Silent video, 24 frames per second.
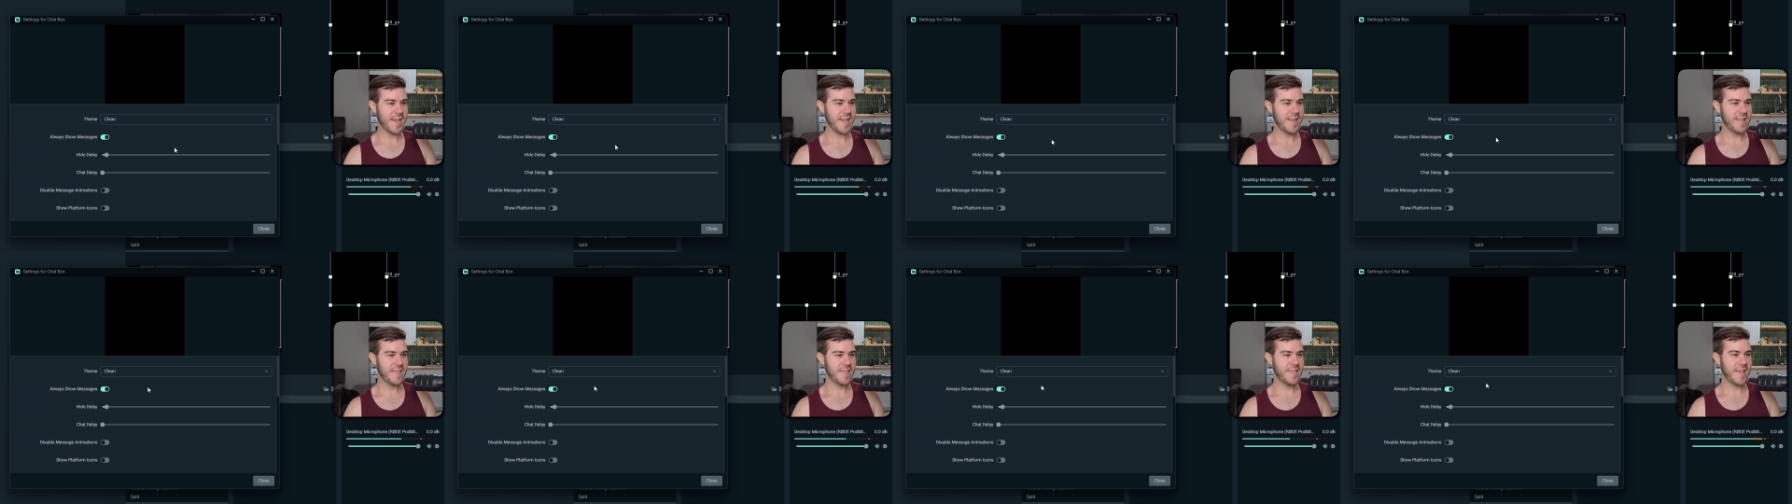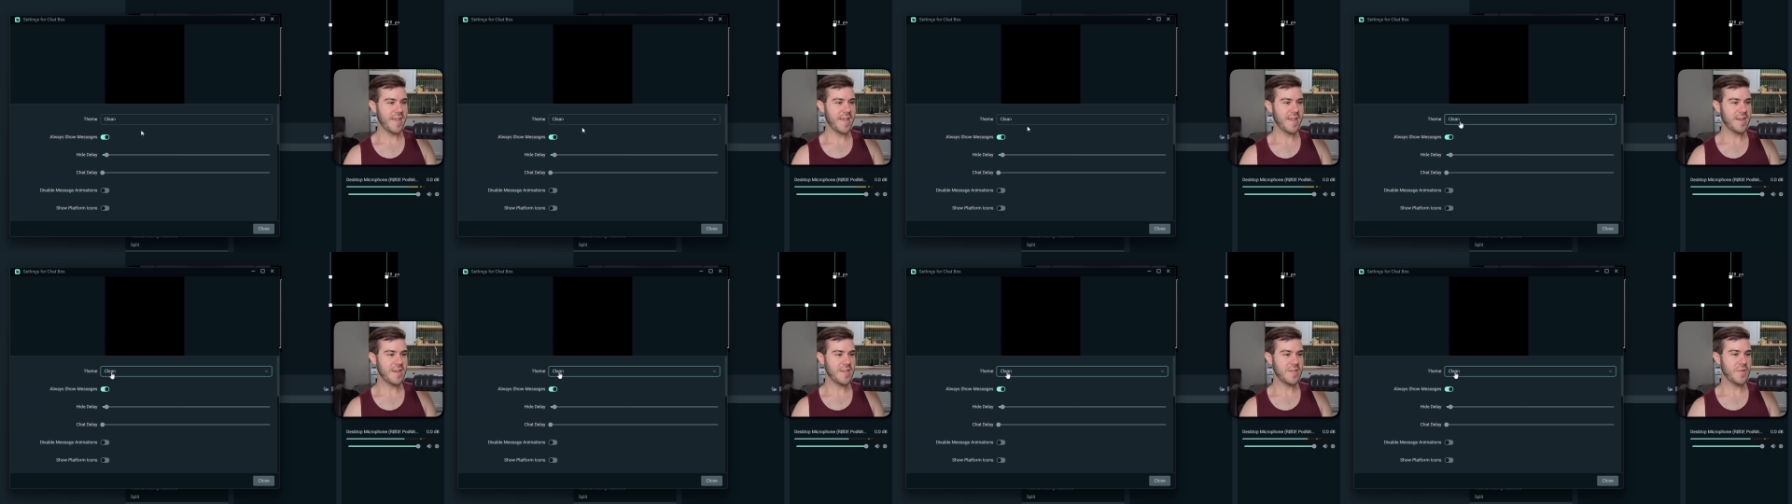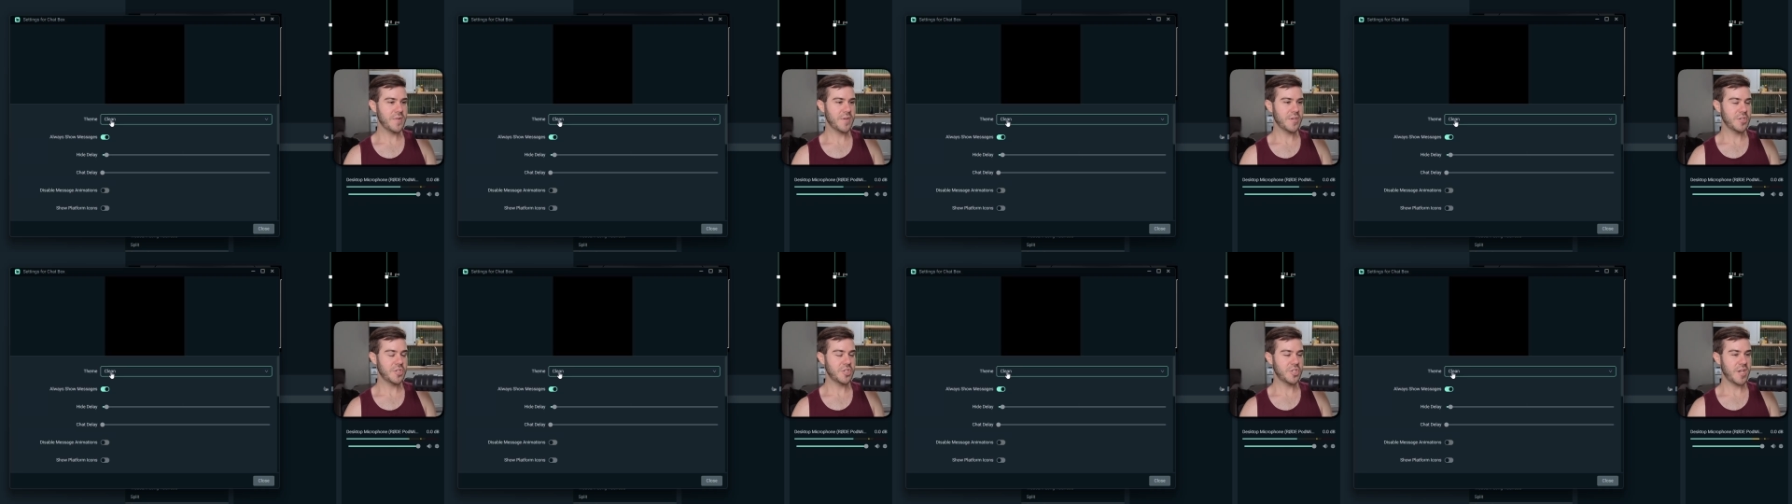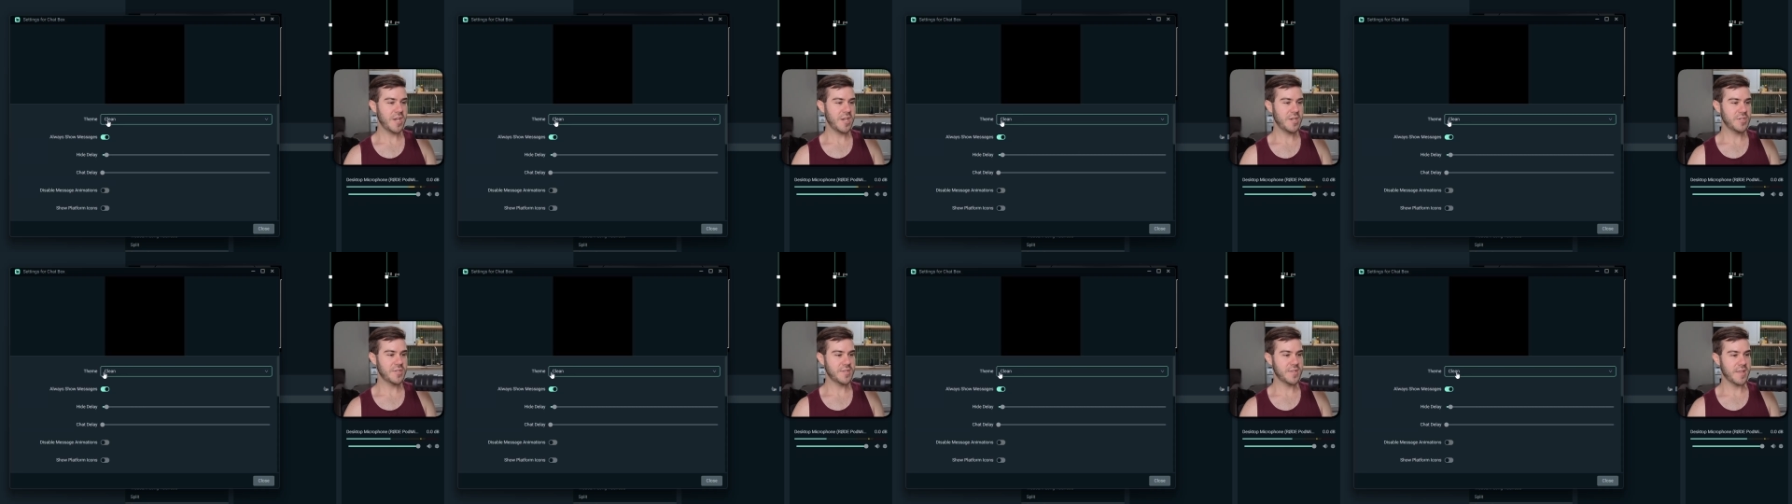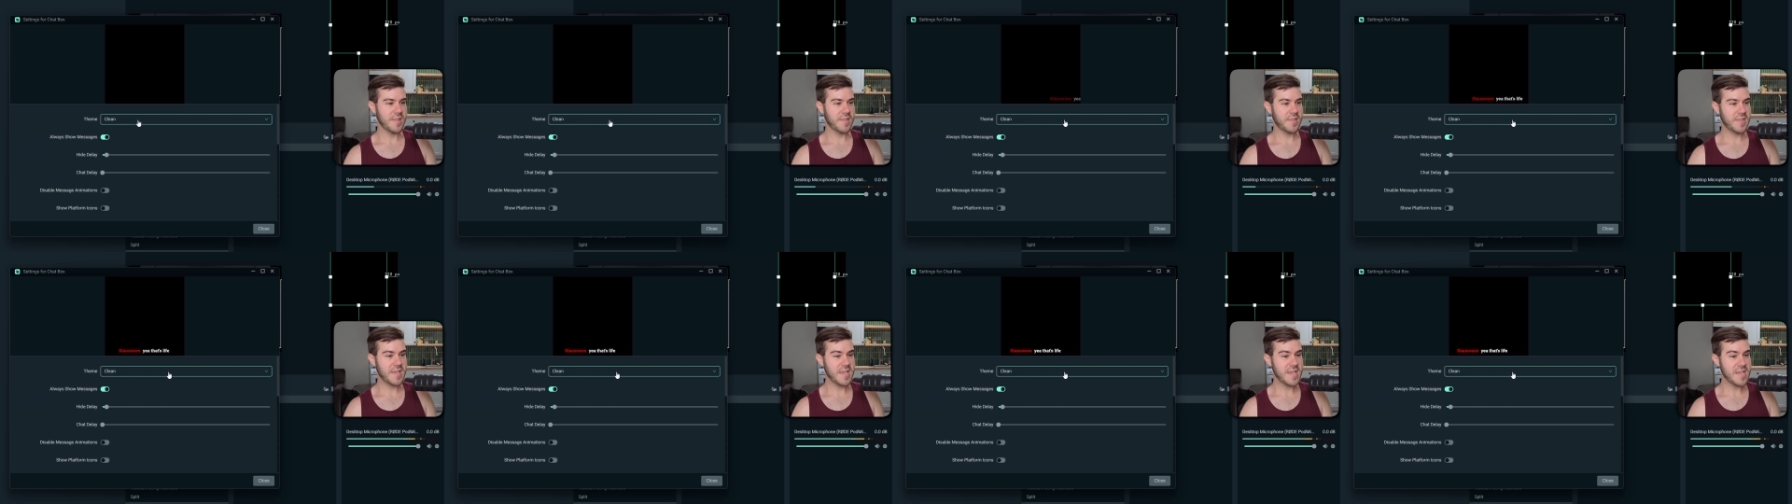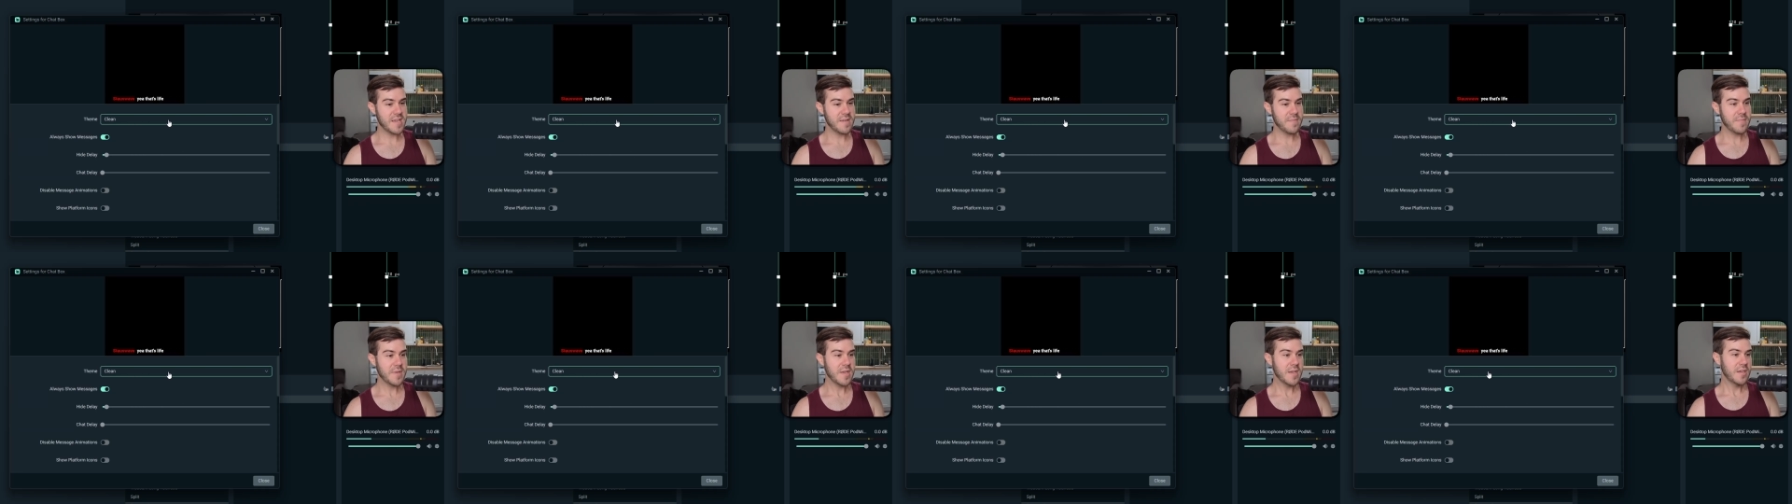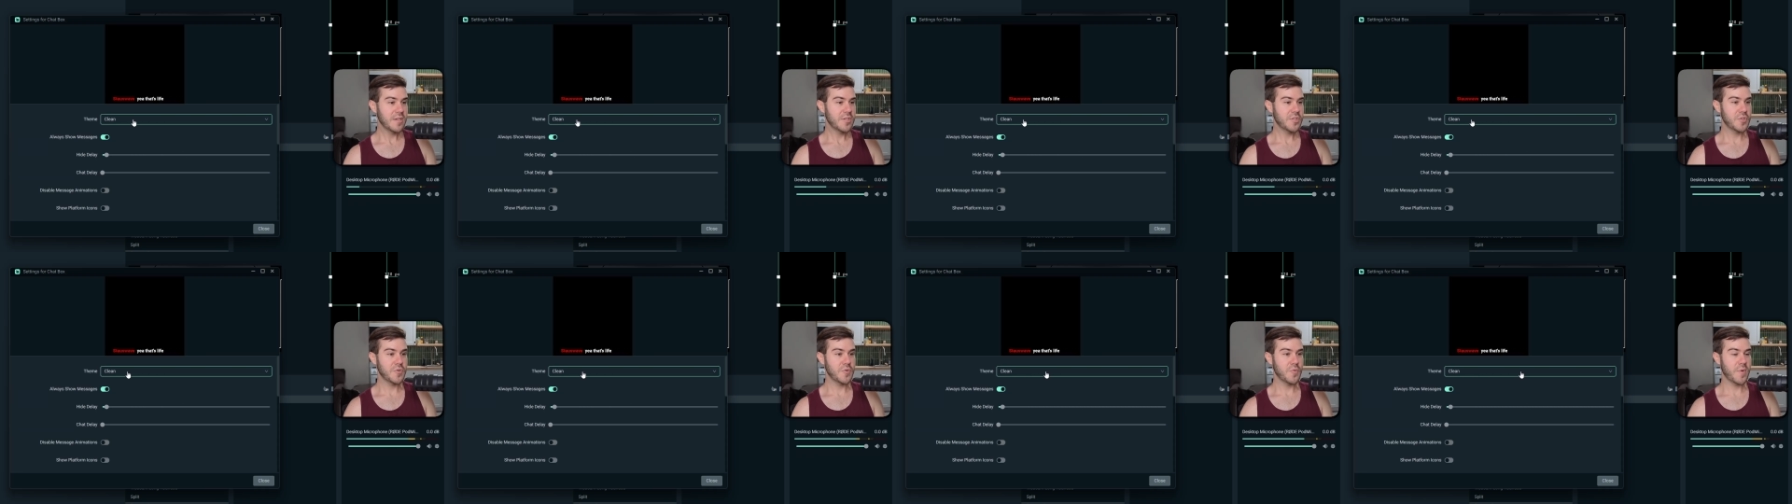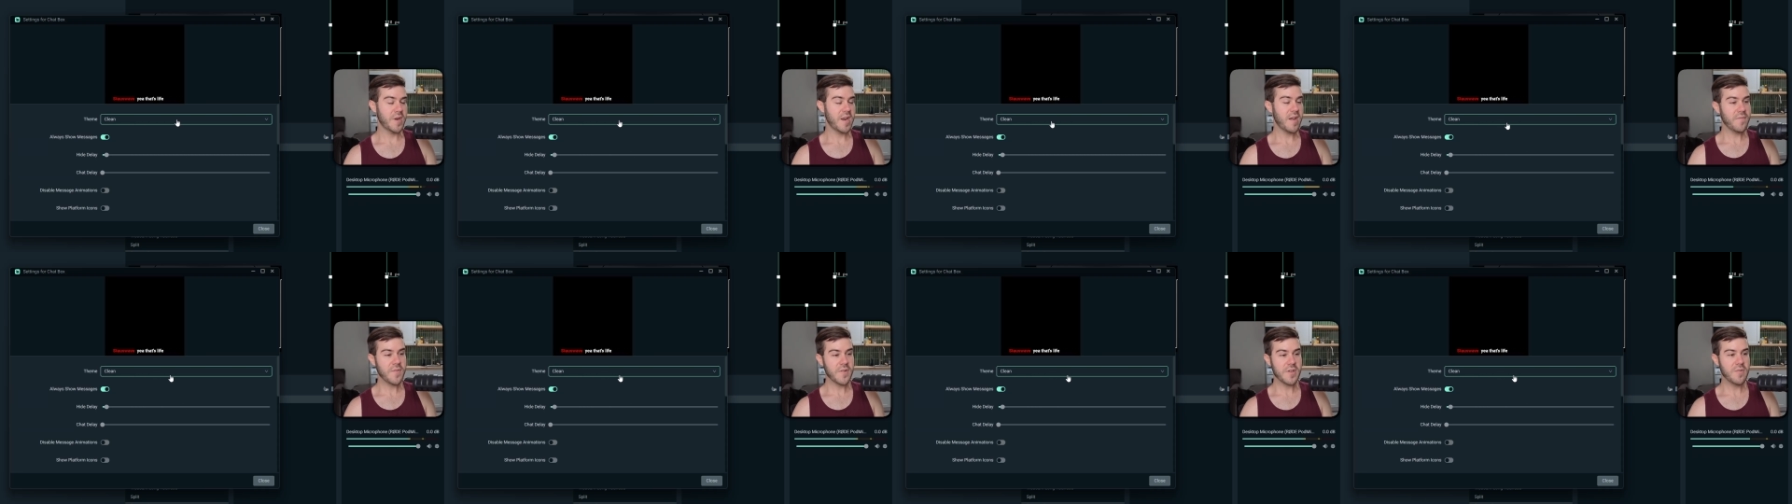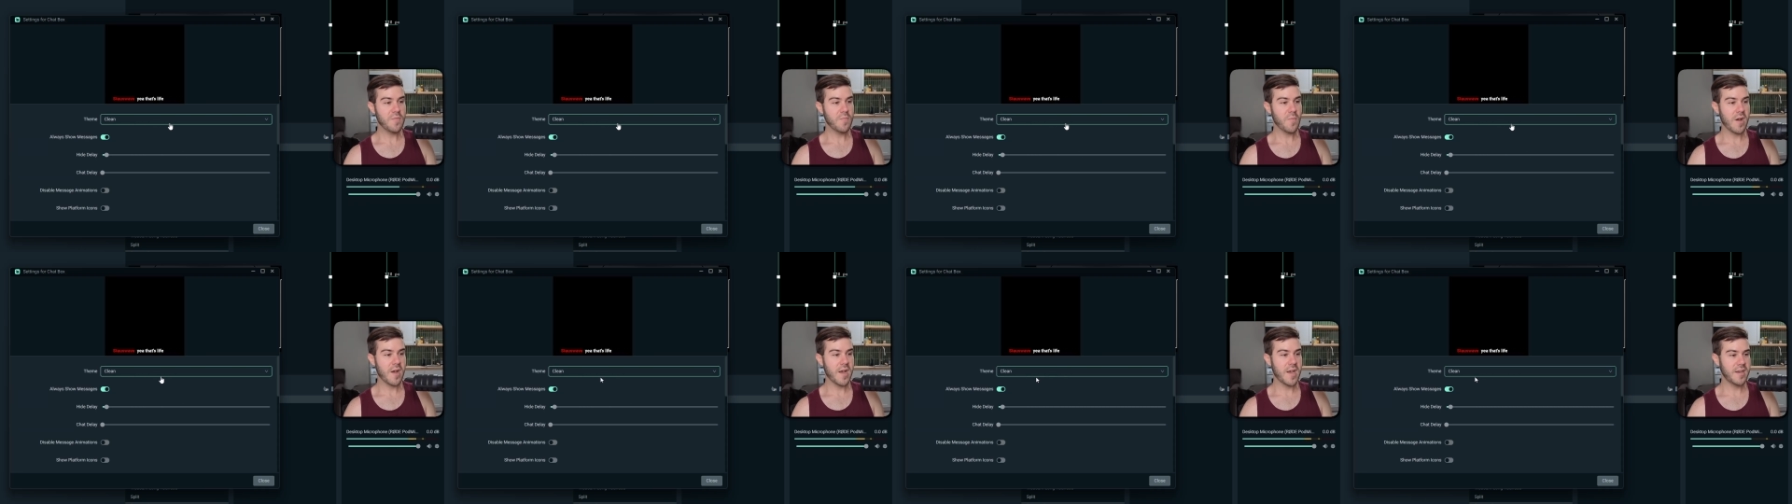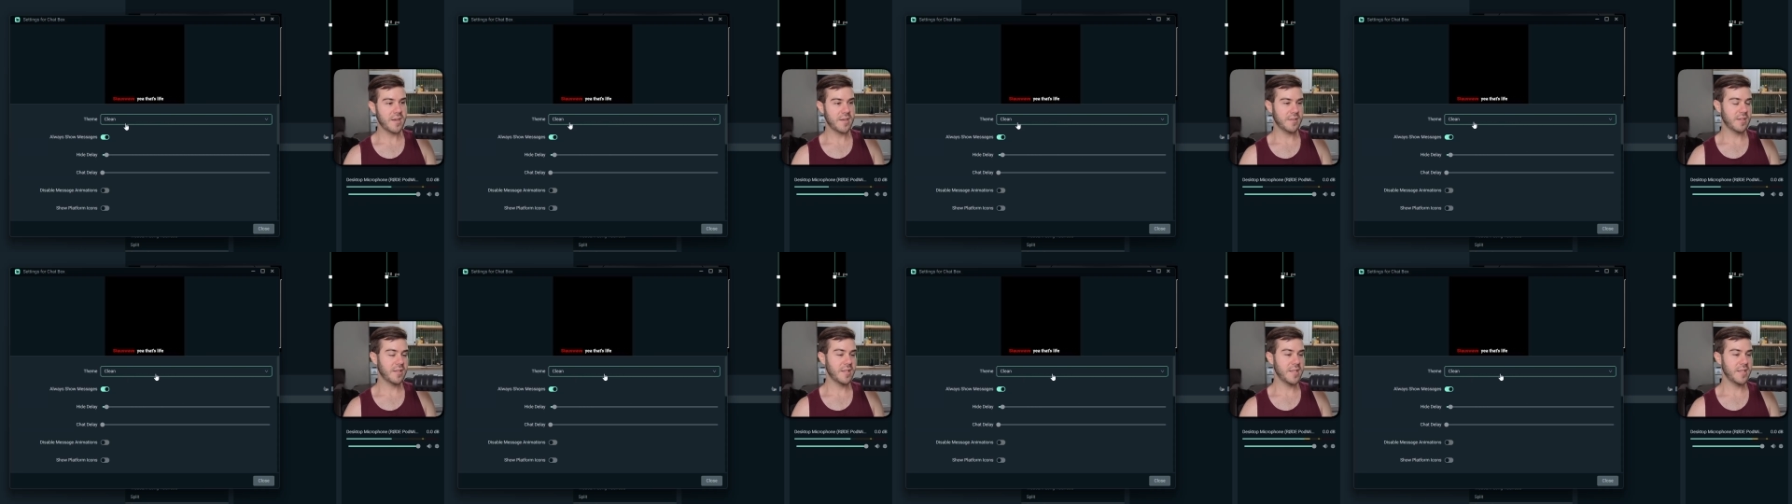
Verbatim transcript: and then you can change the theme to whatever you want.